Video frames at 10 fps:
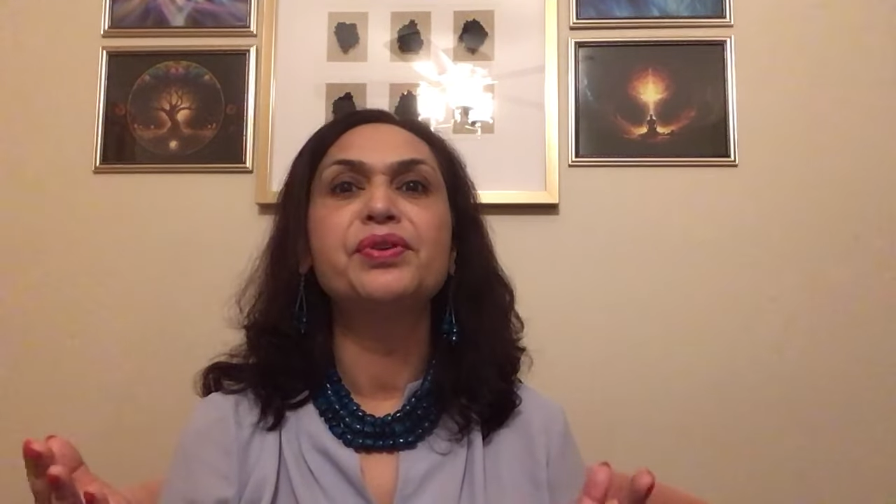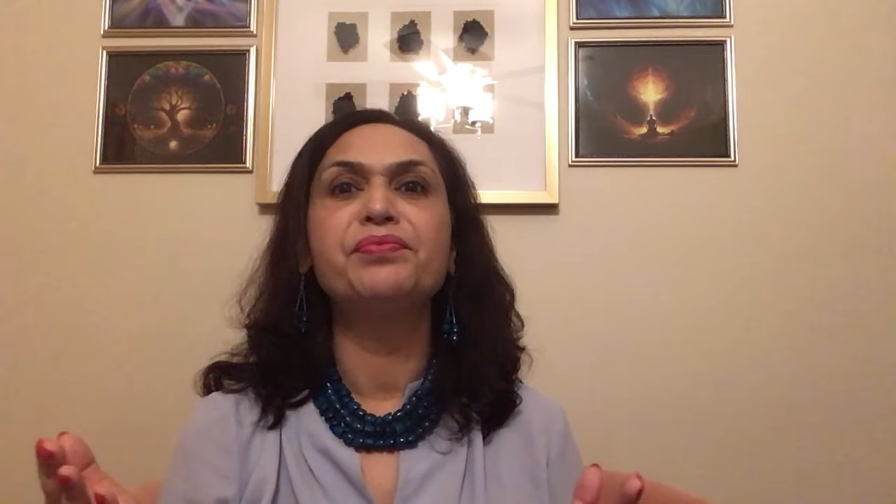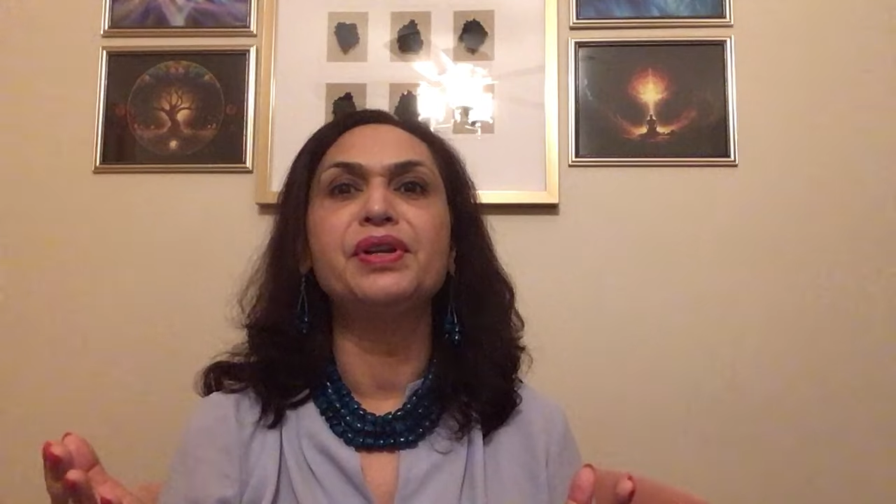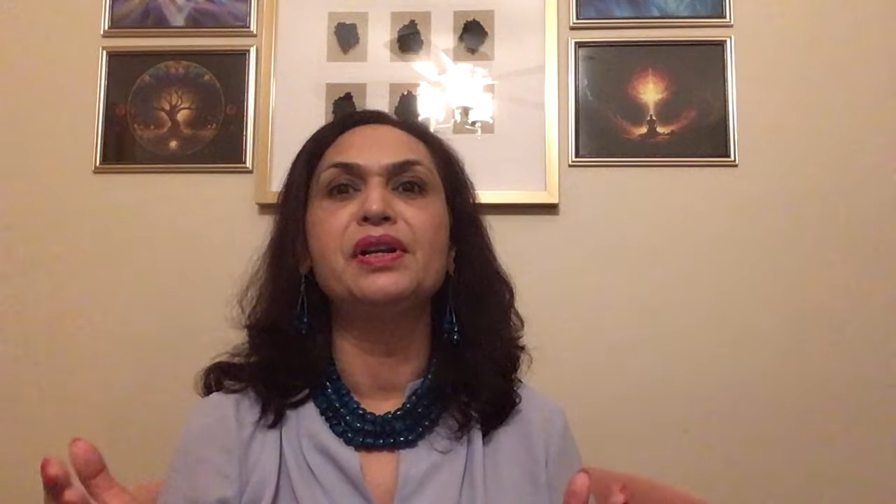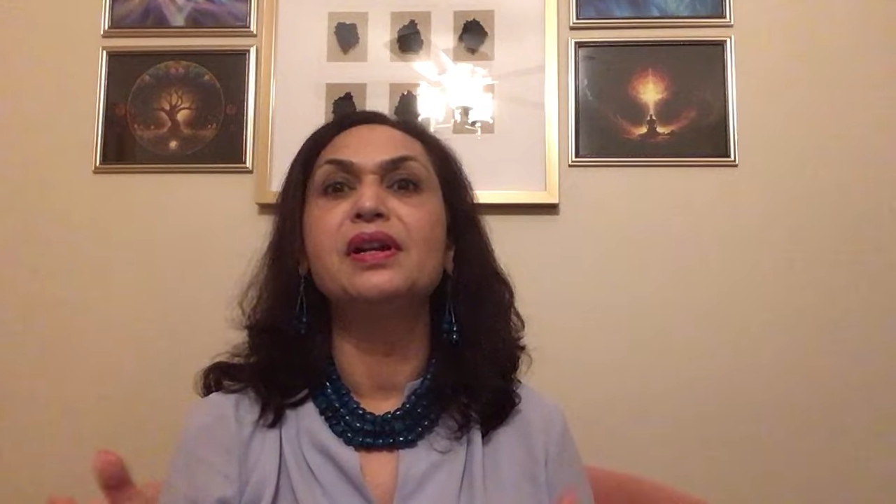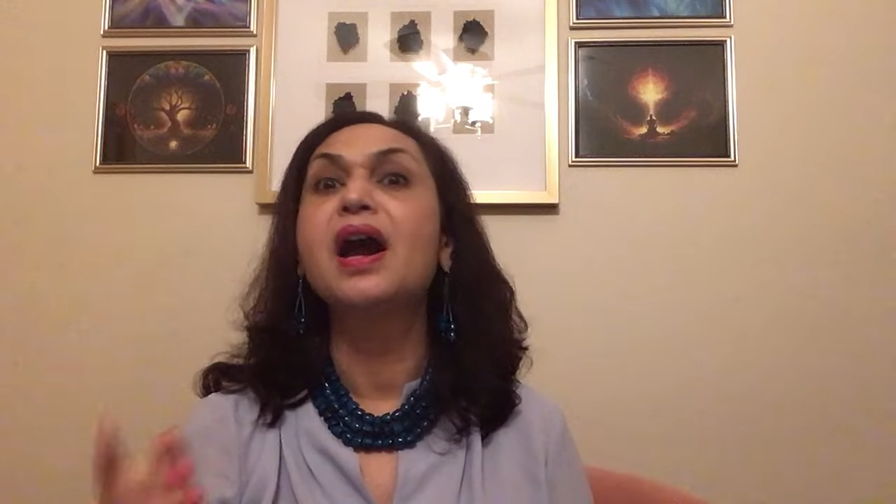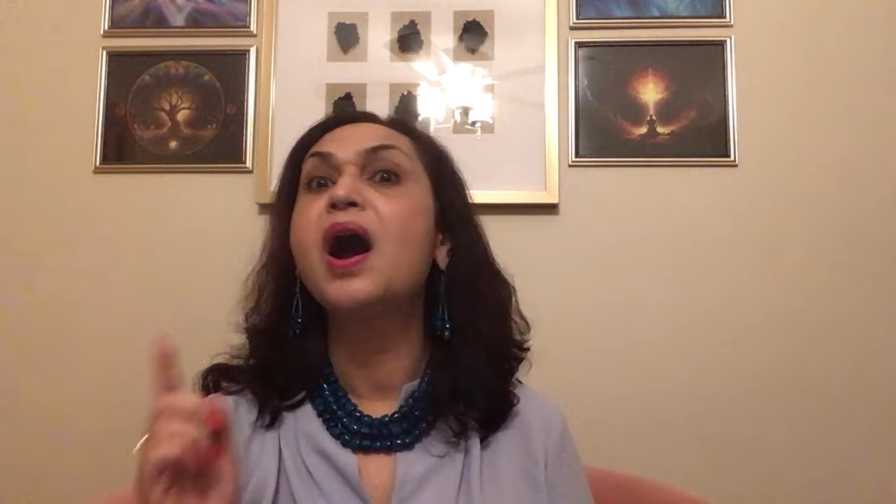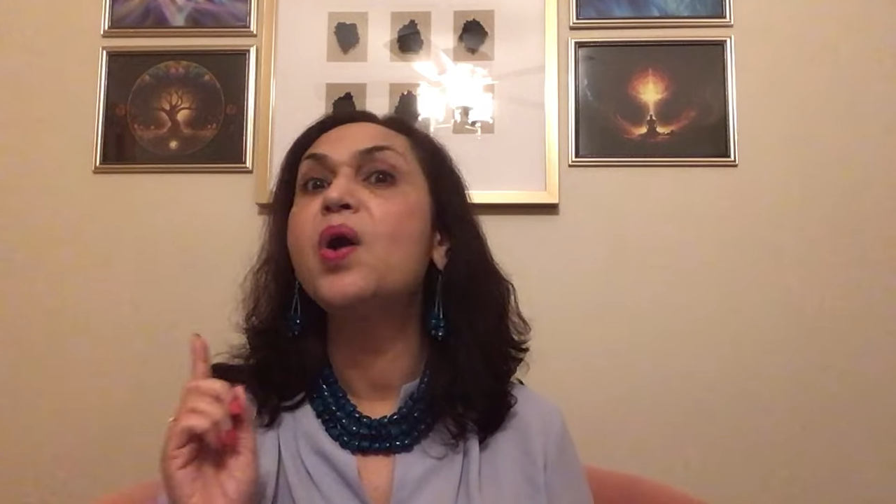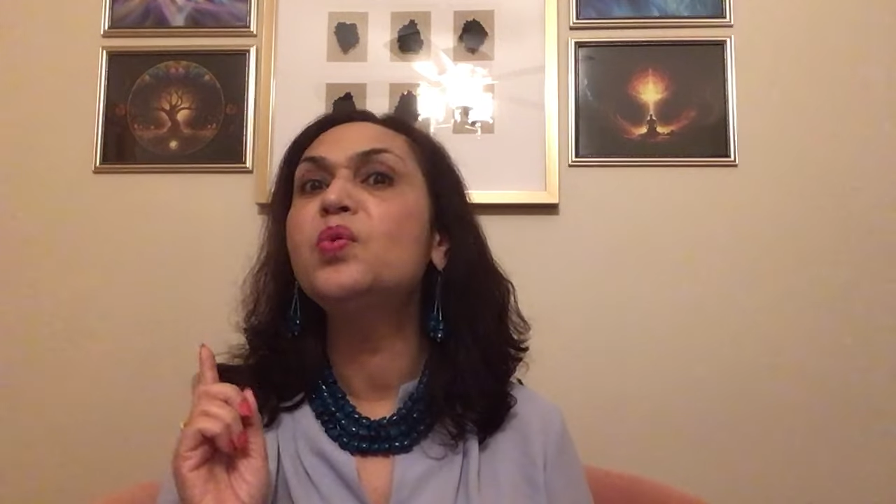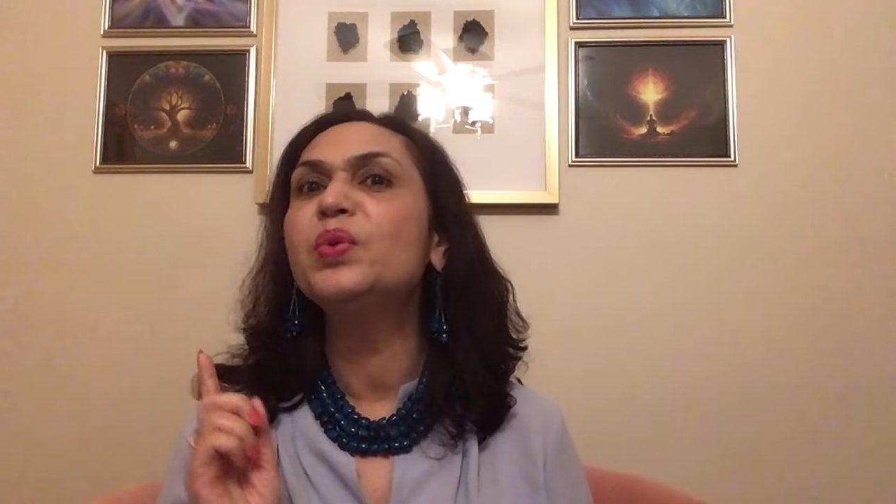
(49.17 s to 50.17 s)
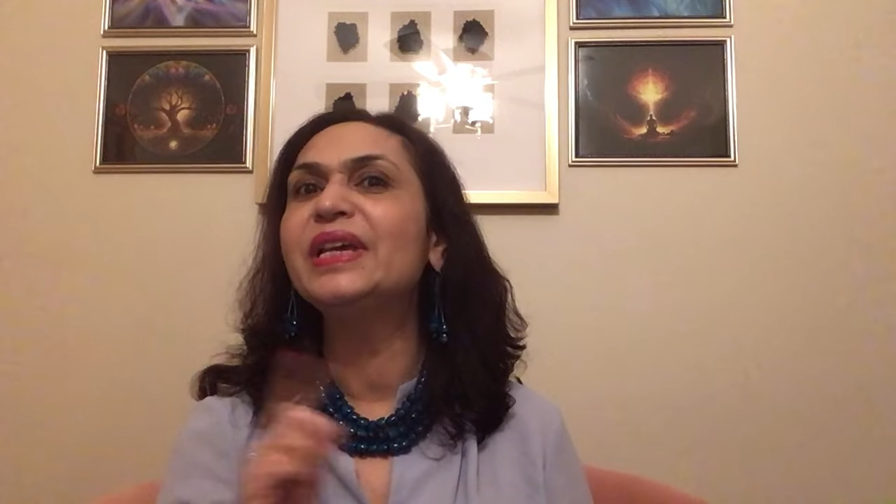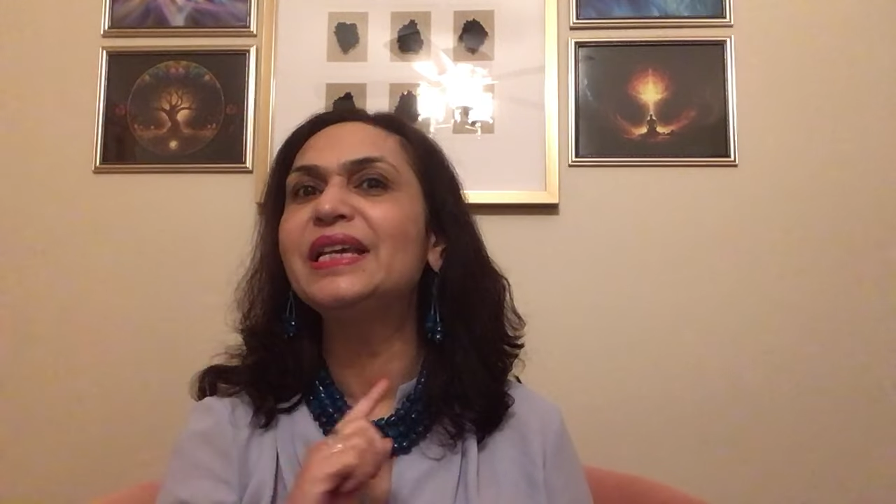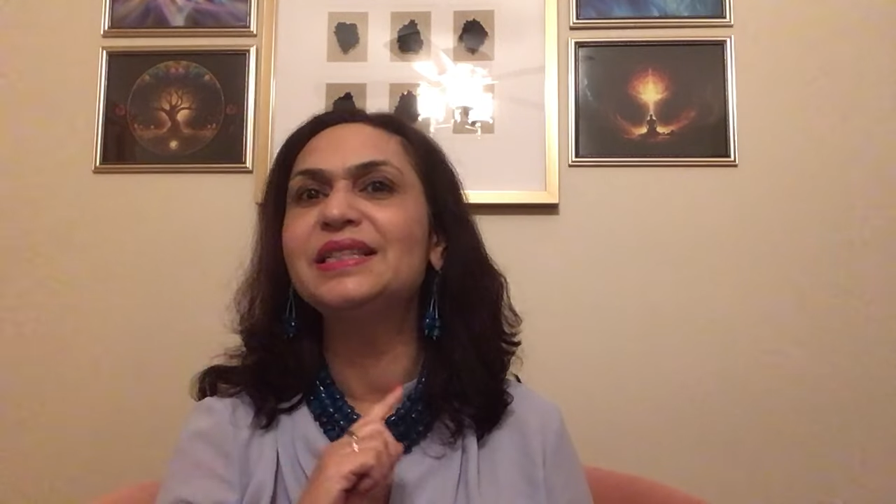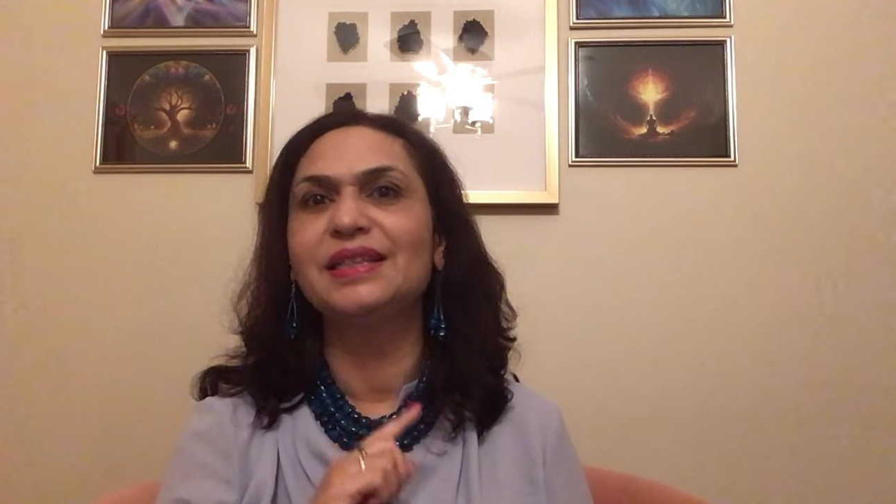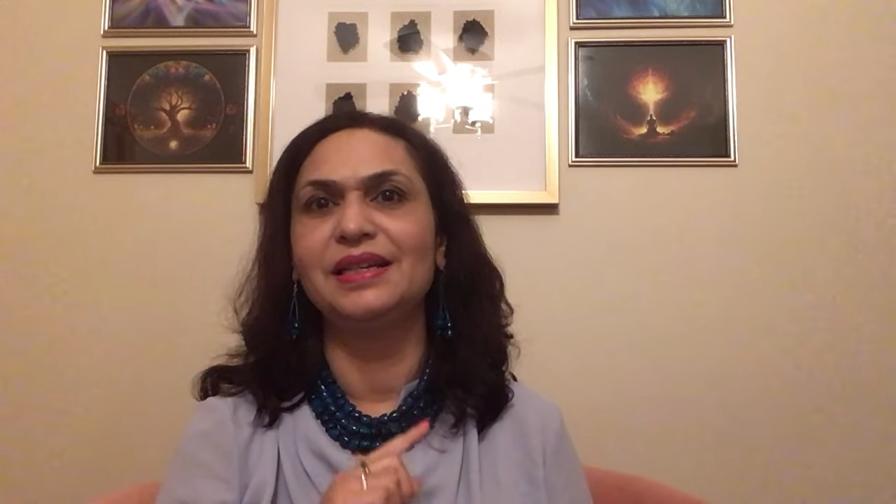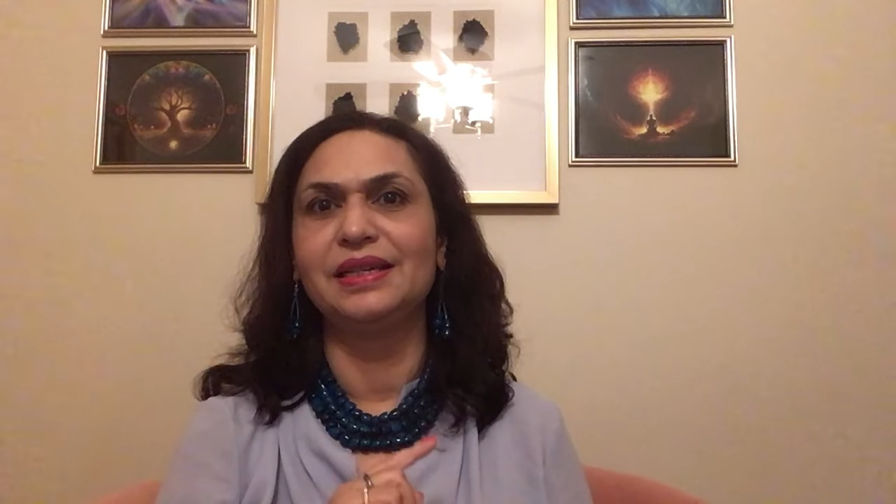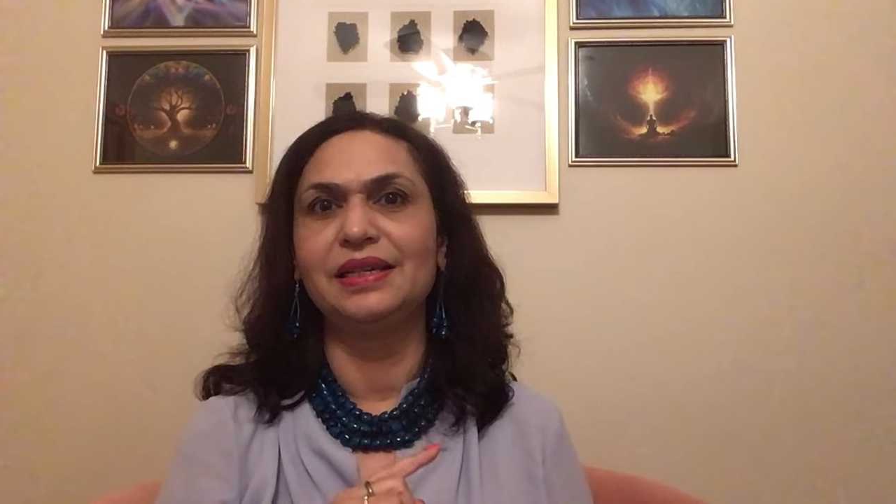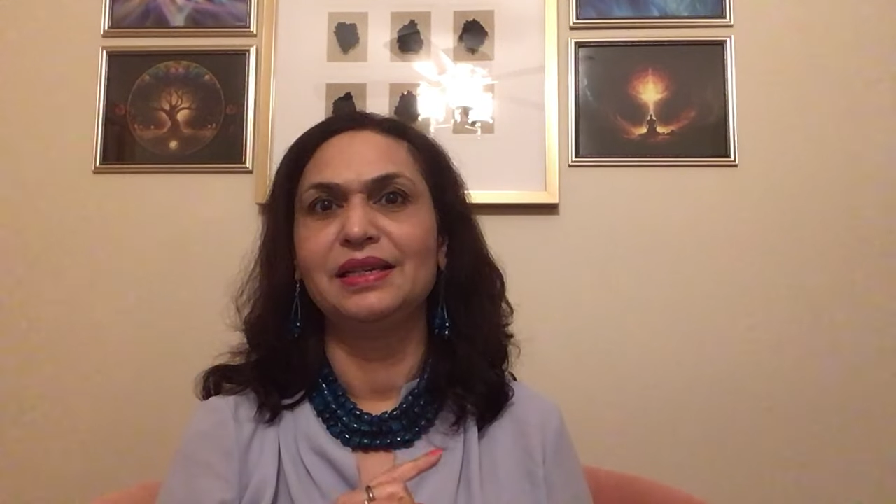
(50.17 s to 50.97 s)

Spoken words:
reveal how easily